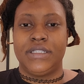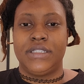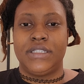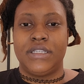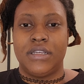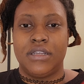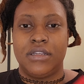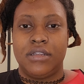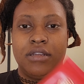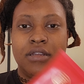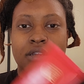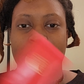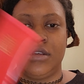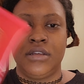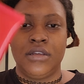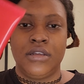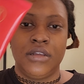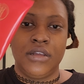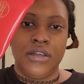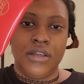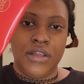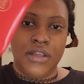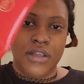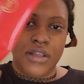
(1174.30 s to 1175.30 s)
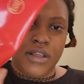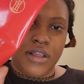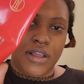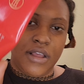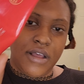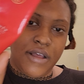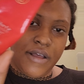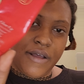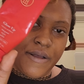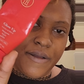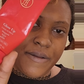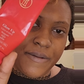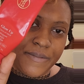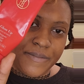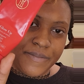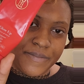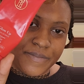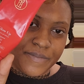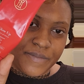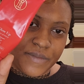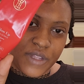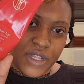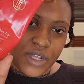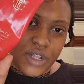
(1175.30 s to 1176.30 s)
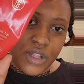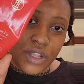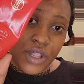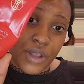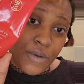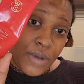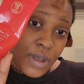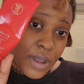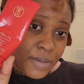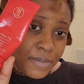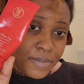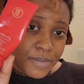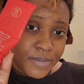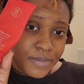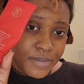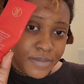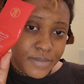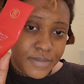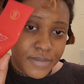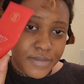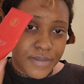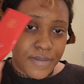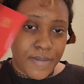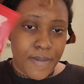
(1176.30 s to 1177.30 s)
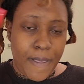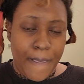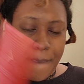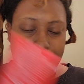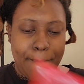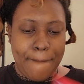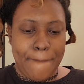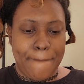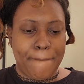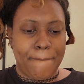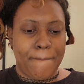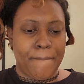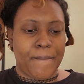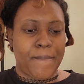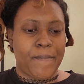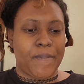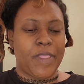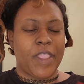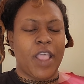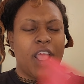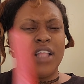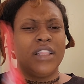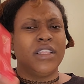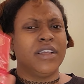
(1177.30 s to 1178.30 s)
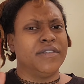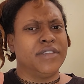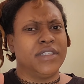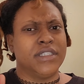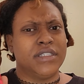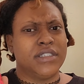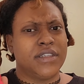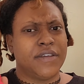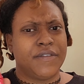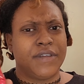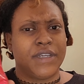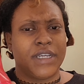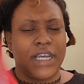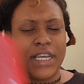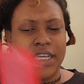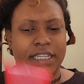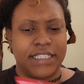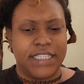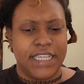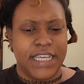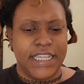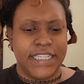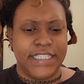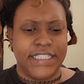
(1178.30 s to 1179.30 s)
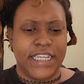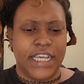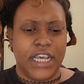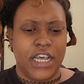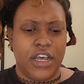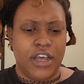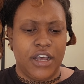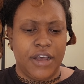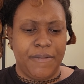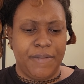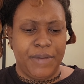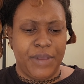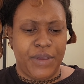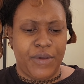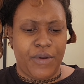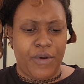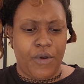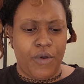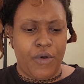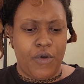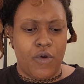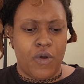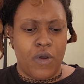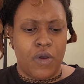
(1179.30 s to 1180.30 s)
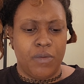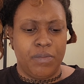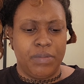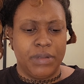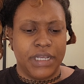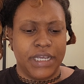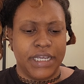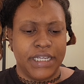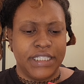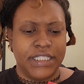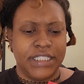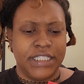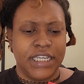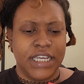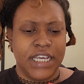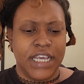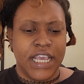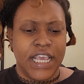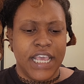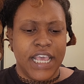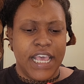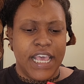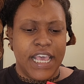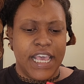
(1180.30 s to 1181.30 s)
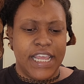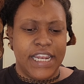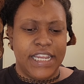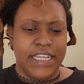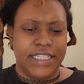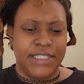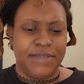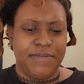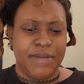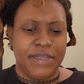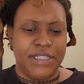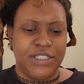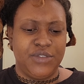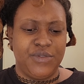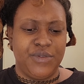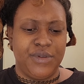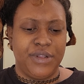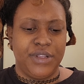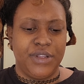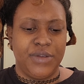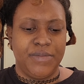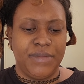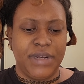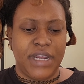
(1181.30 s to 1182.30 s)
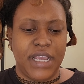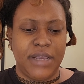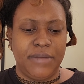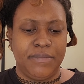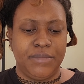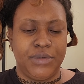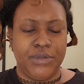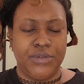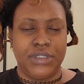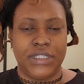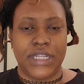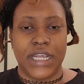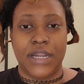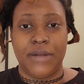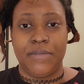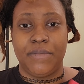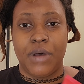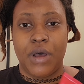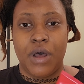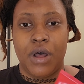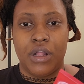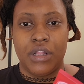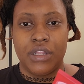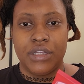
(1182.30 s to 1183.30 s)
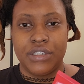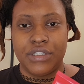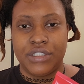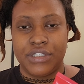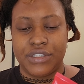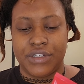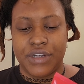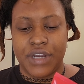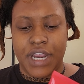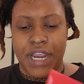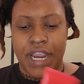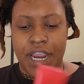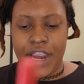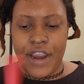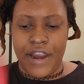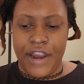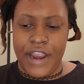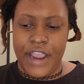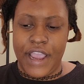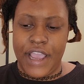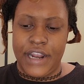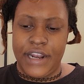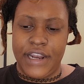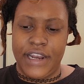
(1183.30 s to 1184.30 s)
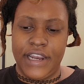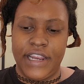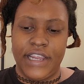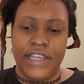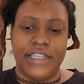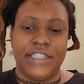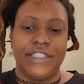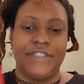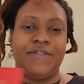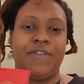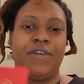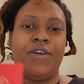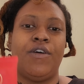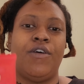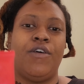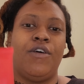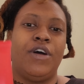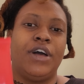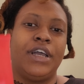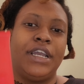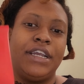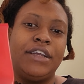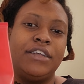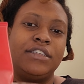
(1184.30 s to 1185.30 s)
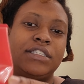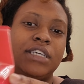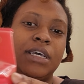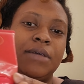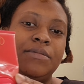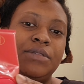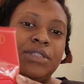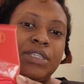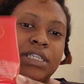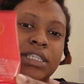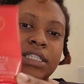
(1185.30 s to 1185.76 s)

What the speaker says: Pinson the Glow Up. I love this stuff, you guys. It's a pure oil blend, It is meant to illuminate, boost, and polish your hair, and it is for all hair